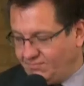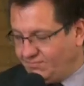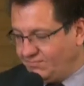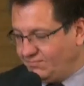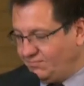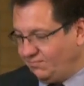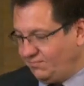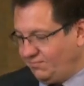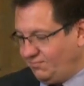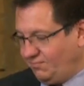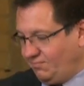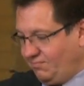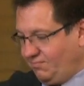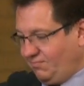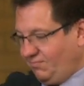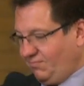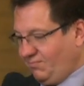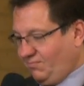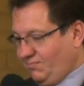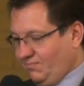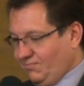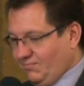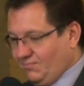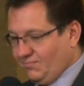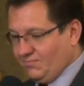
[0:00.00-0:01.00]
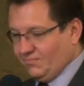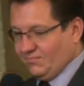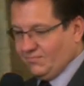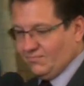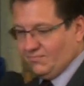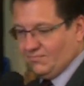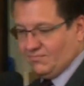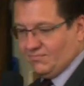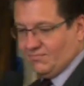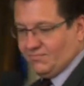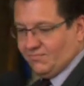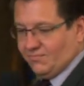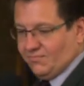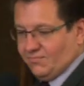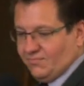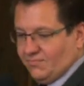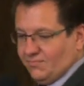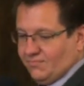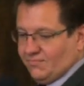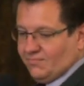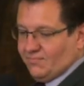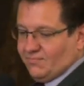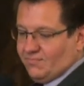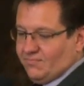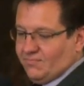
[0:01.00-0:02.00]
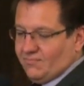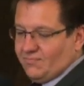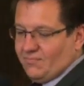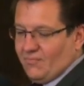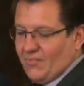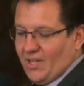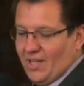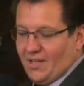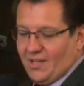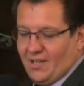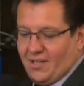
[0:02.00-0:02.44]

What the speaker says: [no speech]